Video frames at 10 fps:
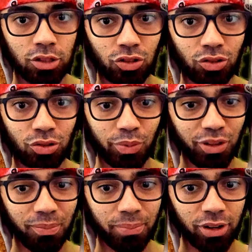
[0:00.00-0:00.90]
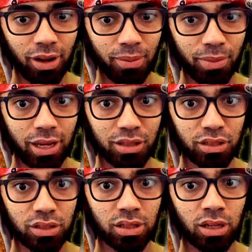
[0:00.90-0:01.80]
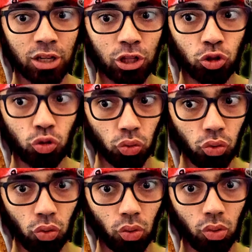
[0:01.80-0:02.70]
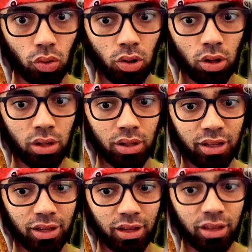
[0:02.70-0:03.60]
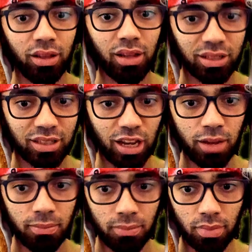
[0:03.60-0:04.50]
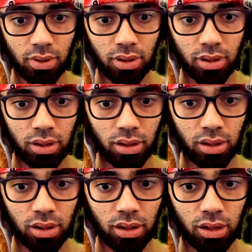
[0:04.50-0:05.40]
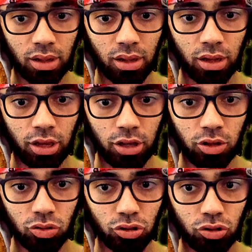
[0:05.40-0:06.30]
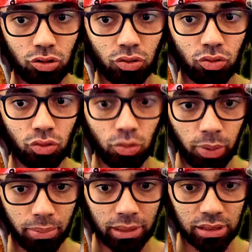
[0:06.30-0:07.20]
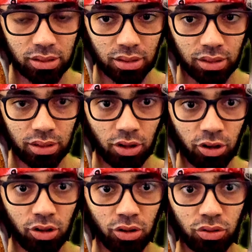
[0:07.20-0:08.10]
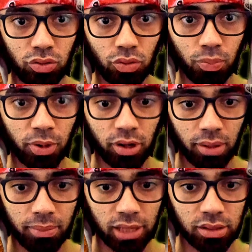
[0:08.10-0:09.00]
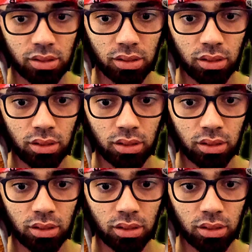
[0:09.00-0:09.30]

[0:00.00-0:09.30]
Summoning pergamins. Two. He, last time, he used two puppets. Now he got two pergamins.